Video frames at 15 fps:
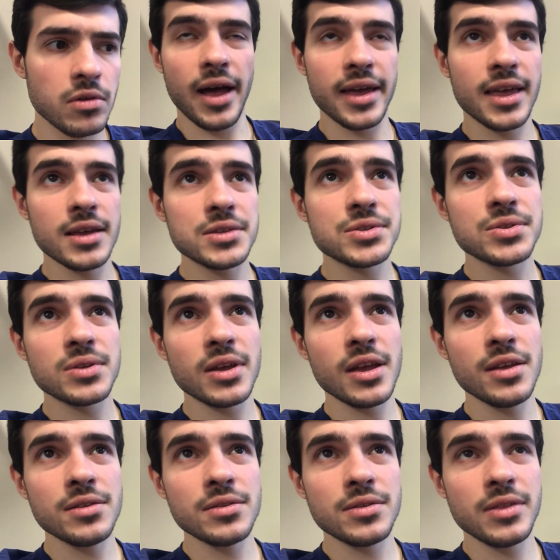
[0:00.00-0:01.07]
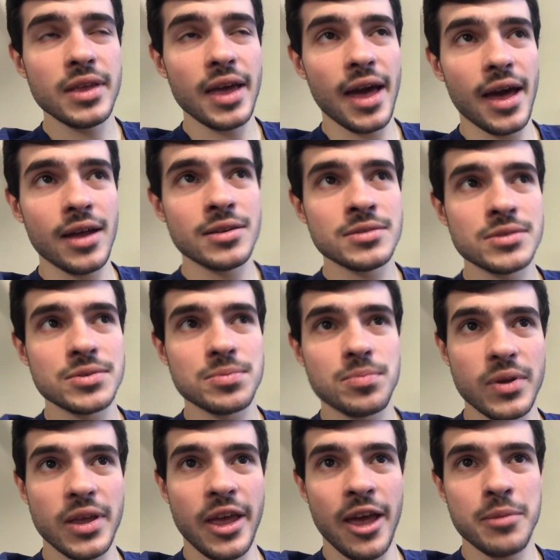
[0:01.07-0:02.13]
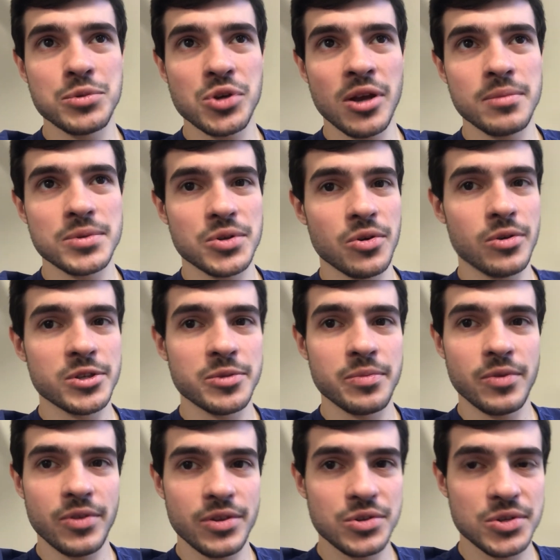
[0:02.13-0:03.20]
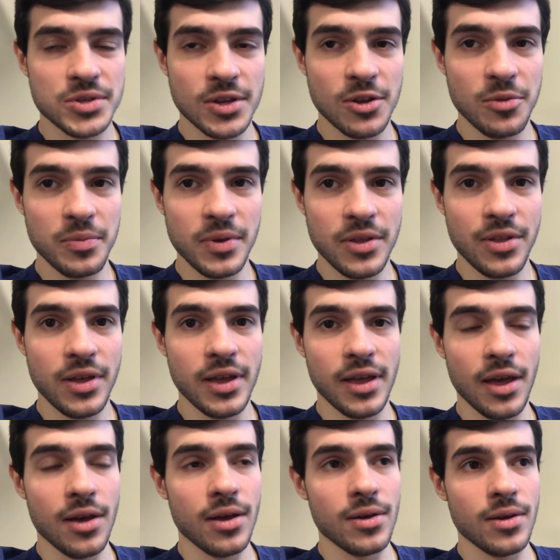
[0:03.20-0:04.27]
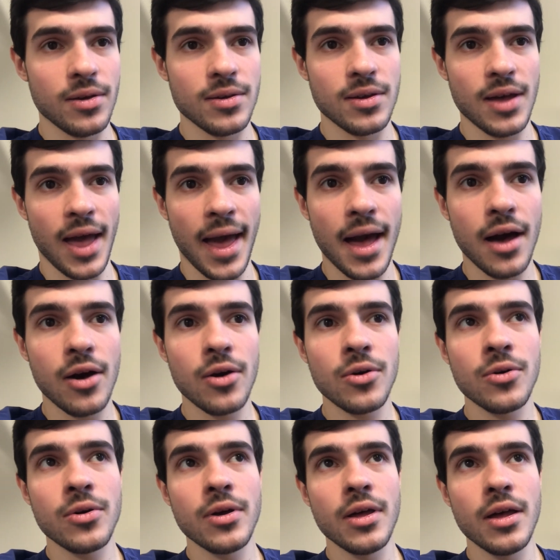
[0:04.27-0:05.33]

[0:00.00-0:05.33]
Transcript: I guess in the end, game jams are ultimately just going to be like how